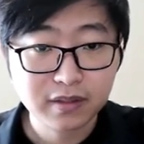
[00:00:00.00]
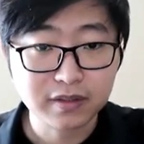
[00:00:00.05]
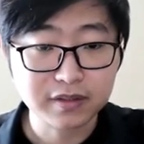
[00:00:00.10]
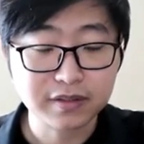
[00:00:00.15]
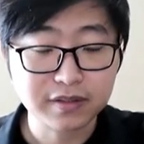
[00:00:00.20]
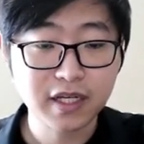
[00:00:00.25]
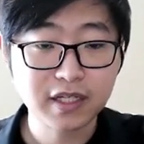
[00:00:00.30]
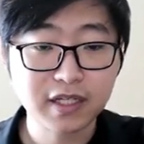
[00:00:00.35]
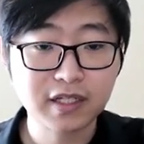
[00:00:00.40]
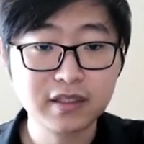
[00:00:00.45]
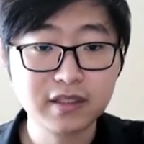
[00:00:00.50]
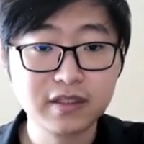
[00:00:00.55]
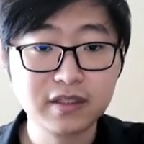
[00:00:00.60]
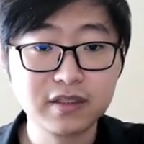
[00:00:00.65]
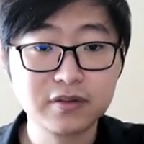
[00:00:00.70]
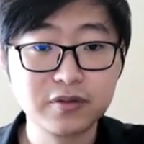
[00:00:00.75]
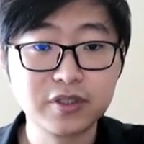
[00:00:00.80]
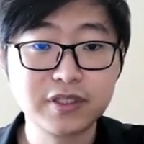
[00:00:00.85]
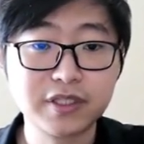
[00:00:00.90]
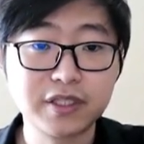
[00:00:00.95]
The second
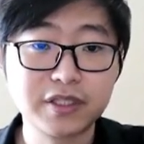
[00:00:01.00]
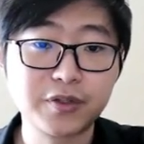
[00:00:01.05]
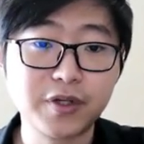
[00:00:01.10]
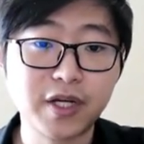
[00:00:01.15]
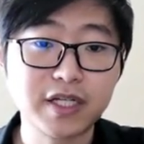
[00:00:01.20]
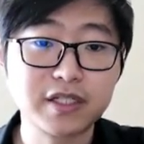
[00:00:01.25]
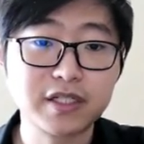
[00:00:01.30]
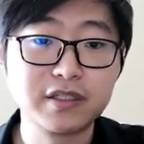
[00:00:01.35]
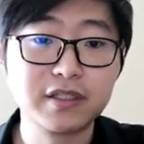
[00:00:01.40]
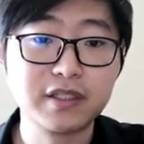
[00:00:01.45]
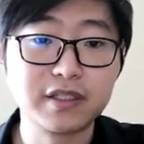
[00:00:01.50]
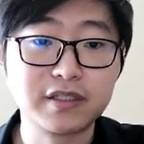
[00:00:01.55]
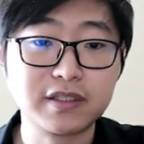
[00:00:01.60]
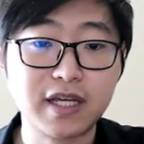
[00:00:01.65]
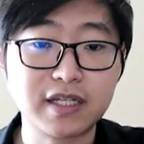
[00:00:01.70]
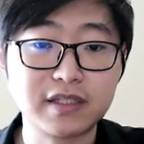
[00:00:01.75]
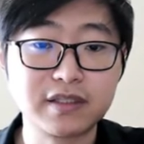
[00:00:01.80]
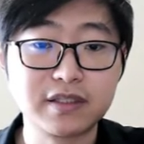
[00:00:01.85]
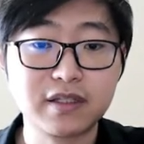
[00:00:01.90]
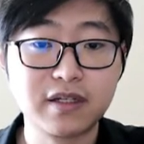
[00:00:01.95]
research direction is
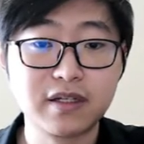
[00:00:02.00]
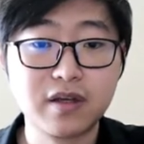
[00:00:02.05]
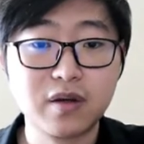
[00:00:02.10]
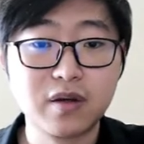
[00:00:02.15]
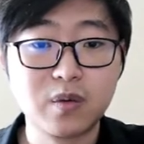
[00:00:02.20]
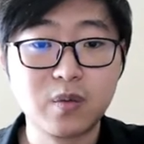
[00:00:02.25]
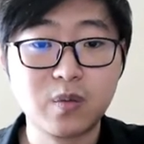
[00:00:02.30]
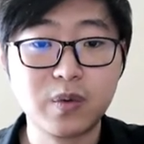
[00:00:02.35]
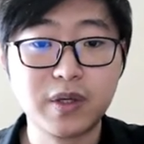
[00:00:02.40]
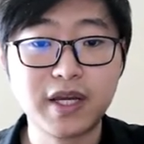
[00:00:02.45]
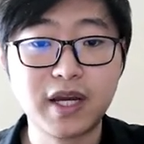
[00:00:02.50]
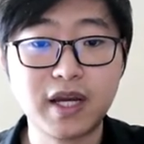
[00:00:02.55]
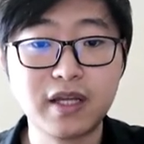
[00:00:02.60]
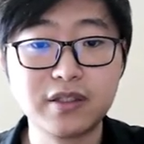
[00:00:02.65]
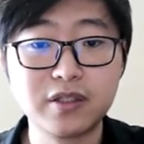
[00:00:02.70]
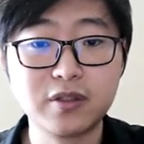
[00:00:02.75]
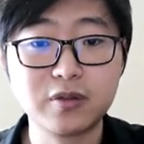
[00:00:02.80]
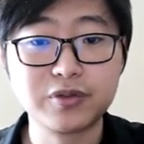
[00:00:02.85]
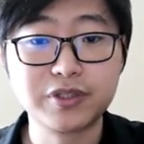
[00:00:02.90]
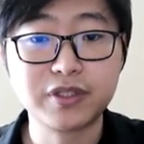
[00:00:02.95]
that we
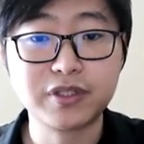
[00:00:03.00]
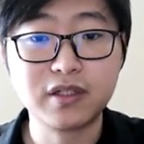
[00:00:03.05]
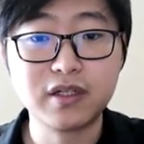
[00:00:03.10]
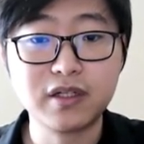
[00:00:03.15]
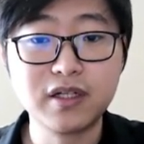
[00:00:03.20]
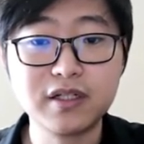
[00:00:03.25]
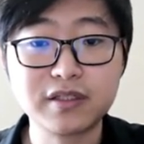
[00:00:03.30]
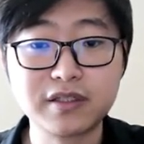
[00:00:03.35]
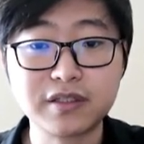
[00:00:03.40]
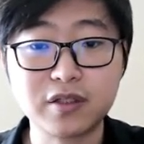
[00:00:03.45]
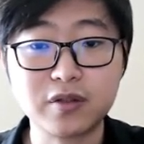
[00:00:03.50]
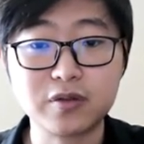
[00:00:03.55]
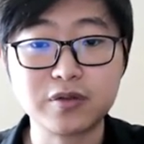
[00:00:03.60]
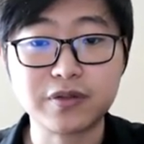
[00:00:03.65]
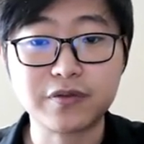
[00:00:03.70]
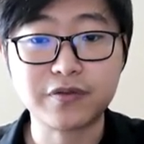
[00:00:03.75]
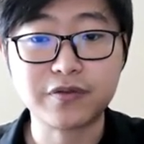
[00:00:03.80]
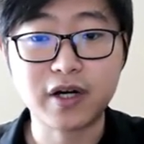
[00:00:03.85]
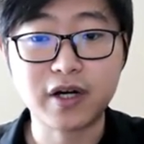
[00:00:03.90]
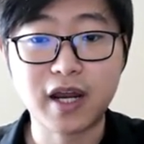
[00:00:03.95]
can use the learned
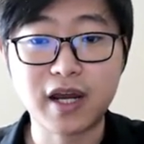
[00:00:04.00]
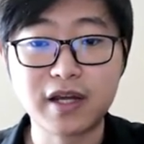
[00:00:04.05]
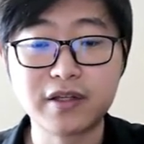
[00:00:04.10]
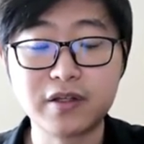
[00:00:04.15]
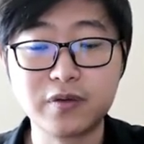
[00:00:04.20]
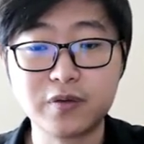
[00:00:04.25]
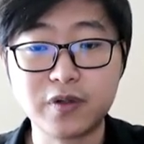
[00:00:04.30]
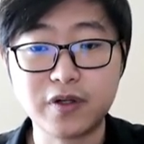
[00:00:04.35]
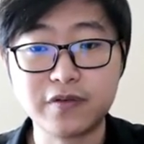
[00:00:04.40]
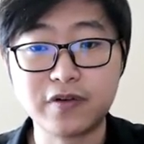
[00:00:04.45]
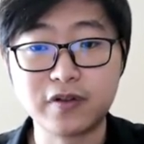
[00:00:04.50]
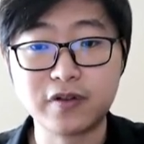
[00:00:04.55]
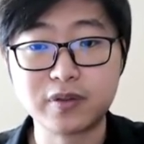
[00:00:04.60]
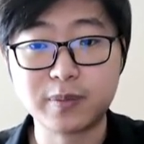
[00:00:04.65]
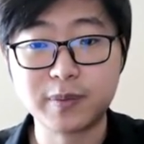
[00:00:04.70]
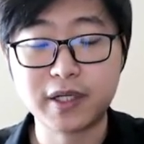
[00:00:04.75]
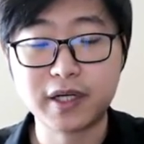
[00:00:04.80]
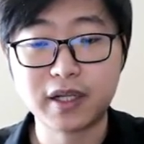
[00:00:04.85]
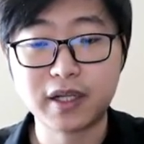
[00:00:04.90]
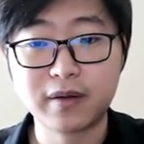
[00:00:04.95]
skills for hierarchical
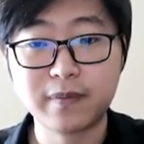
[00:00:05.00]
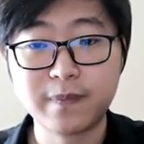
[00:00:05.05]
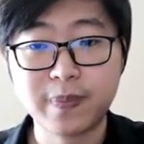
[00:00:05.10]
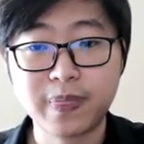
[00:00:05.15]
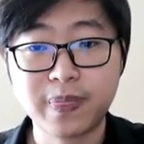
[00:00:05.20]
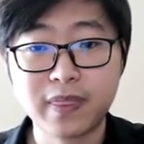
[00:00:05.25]
reinforcement learning.